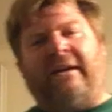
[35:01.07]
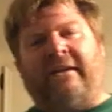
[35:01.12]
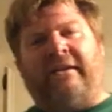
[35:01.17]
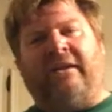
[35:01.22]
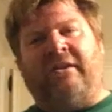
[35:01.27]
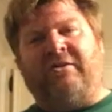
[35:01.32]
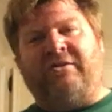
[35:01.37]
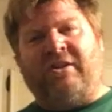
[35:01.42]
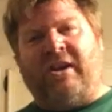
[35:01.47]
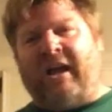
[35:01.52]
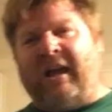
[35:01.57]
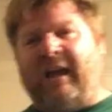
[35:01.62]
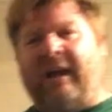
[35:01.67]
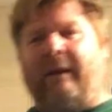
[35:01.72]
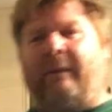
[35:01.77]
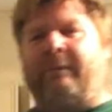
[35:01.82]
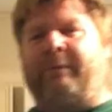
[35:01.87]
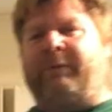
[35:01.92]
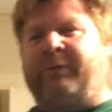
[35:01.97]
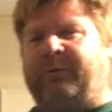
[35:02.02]
get a
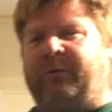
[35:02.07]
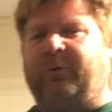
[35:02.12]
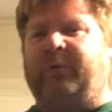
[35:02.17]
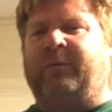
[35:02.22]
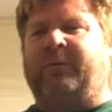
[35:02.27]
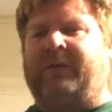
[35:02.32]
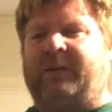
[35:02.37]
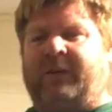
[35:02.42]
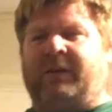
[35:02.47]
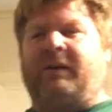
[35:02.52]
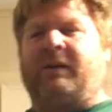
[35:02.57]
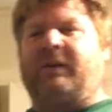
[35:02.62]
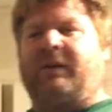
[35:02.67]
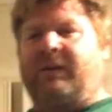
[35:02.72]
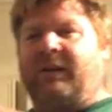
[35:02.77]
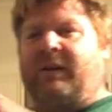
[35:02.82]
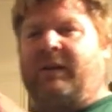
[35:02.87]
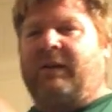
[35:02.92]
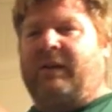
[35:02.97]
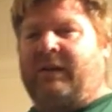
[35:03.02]
job through the
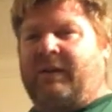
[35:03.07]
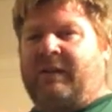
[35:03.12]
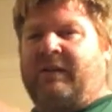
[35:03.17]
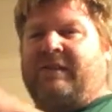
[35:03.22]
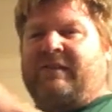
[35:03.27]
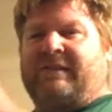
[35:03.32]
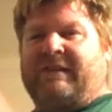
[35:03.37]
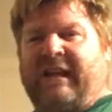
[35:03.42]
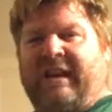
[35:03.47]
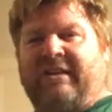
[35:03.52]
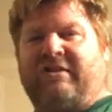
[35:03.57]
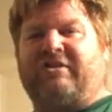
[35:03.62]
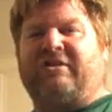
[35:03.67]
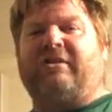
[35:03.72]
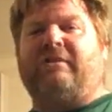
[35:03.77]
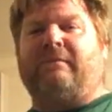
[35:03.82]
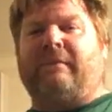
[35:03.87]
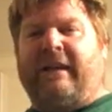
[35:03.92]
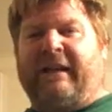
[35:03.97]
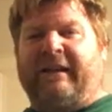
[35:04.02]

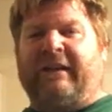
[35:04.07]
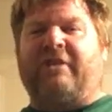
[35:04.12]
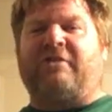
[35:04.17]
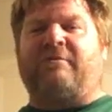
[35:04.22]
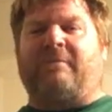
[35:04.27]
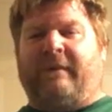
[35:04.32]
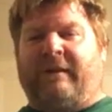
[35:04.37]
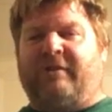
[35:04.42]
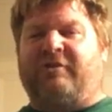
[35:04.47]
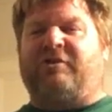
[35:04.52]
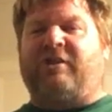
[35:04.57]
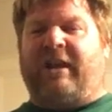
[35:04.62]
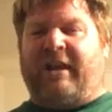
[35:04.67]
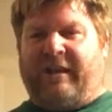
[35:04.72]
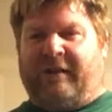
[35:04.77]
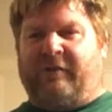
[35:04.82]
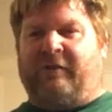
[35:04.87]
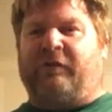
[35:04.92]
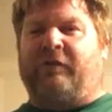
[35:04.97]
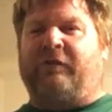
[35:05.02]
station management
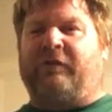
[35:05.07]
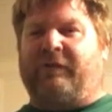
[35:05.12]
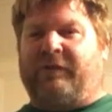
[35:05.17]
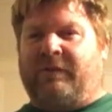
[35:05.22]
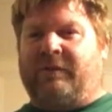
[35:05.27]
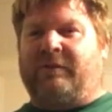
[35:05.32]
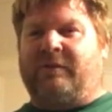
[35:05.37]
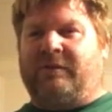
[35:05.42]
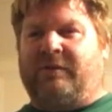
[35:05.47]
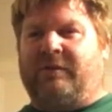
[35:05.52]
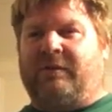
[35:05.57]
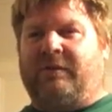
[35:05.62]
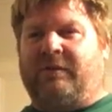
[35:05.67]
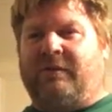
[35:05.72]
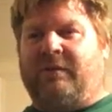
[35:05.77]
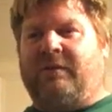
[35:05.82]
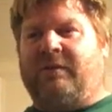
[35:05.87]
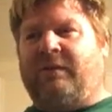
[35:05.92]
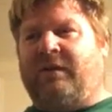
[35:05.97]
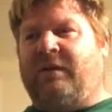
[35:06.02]
channels,
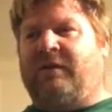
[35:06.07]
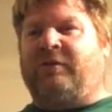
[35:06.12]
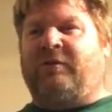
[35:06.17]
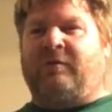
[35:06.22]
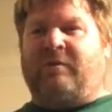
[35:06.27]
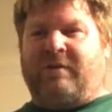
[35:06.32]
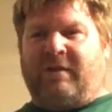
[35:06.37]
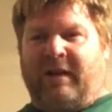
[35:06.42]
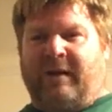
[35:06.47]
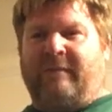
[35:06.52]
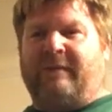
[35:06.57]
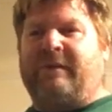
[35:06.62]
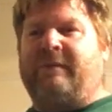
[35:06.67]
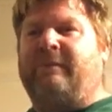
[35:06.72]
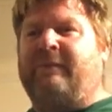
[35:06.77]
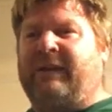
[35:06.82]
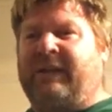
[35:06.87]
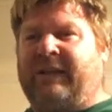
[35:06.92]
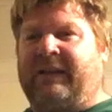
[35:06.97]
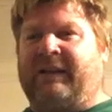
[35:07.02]
you come to
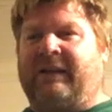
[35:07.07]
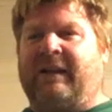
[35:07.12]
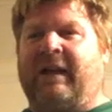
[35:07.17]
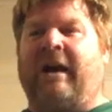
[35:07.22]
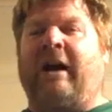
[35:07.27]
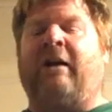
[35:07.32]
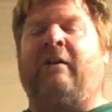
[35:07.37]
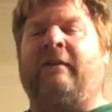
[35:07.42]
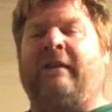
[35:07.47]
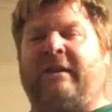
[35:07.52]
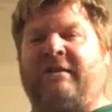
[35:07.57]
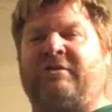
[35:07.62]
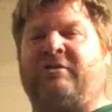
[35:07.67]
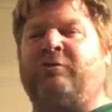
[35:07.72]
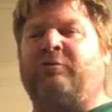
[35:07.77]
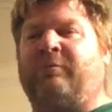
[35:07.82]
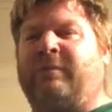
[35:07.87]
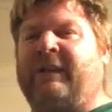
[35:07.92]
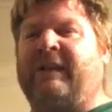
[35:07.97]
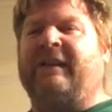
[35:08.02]
me, I'll let
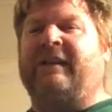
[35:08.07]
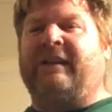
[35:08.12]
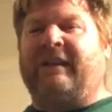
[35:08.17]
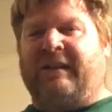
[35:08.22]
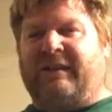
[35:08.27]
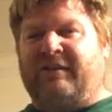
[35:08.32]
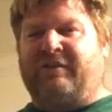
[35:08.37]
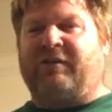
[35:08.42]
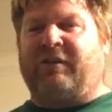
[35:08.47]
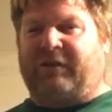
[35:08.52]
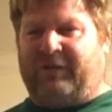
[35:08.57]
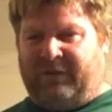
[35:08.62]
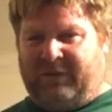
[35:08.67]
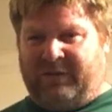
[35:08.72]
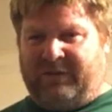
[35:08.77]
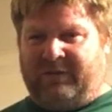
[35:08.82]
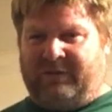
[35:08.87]
you be an intern.